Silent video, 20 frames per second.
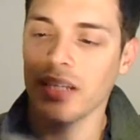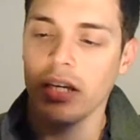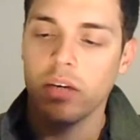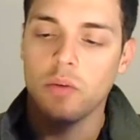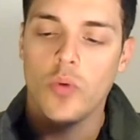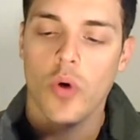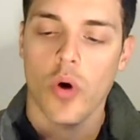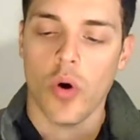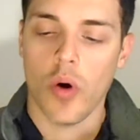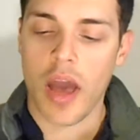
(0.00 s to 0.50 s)
it
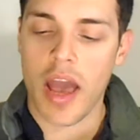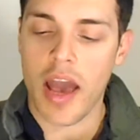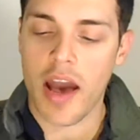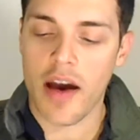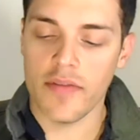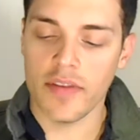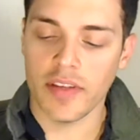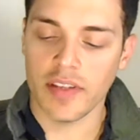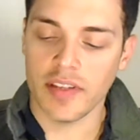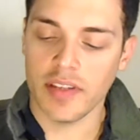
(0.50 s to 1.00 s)
won't
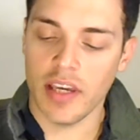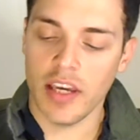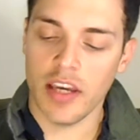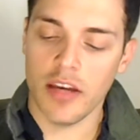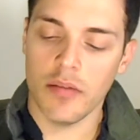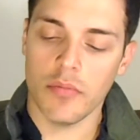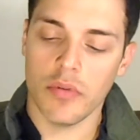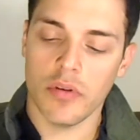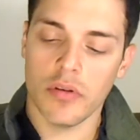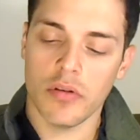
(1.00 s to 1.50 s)
have the
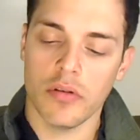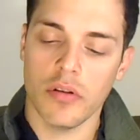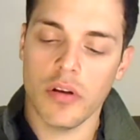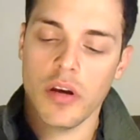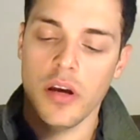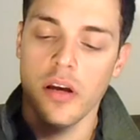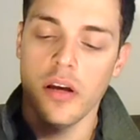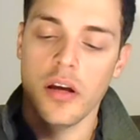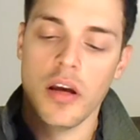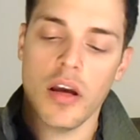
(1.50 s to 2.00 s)
same
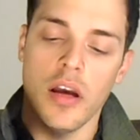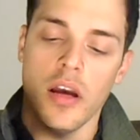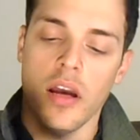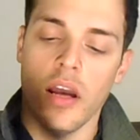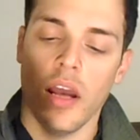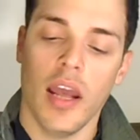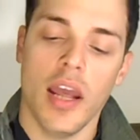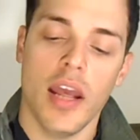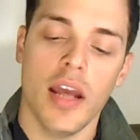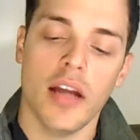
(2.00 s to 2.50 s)

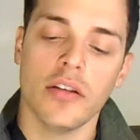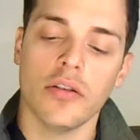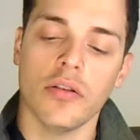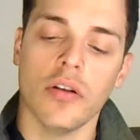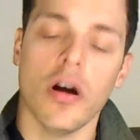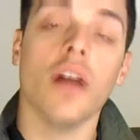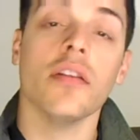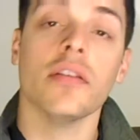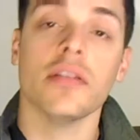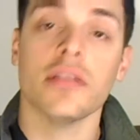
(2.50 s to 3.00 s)
handle
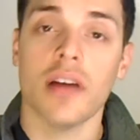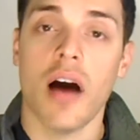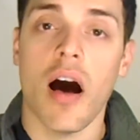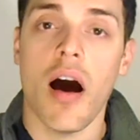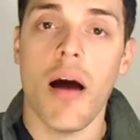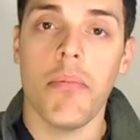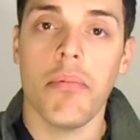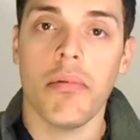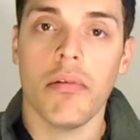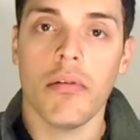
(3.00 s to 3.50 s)
on the
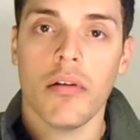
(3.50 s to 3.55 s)
top,